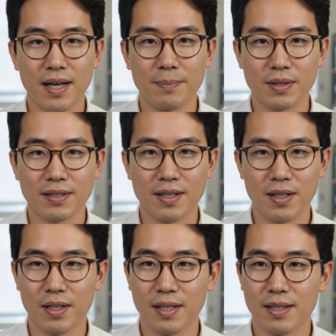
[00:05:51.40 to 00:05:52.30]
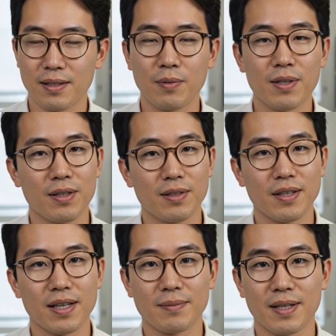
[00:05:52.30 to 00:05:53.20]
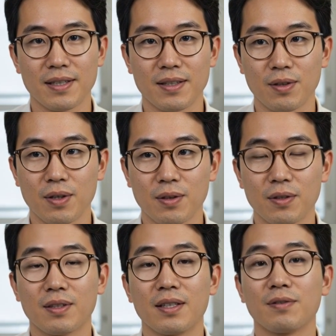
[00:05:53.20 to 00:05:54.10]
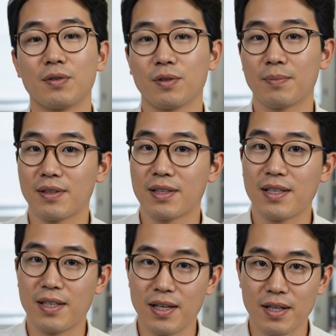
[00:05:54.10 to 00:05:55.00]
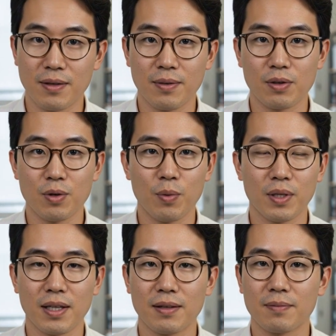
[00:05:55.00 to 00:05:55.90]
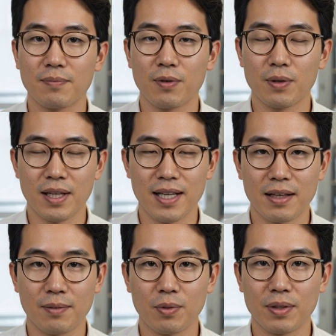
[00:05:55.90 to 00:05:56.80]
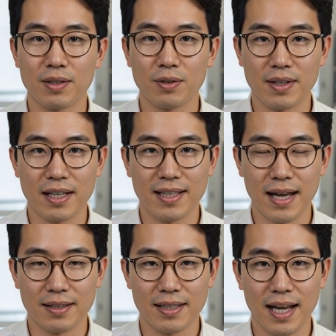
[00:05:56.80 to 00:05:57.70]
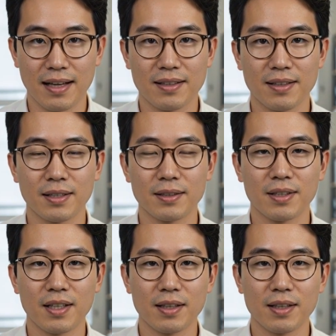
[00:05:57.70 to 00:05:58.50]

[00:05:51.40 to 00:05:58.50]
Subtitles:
Nebula Security, the research team that disclosed this vulnerability, built a working, full-chain exploit doing exactly that, and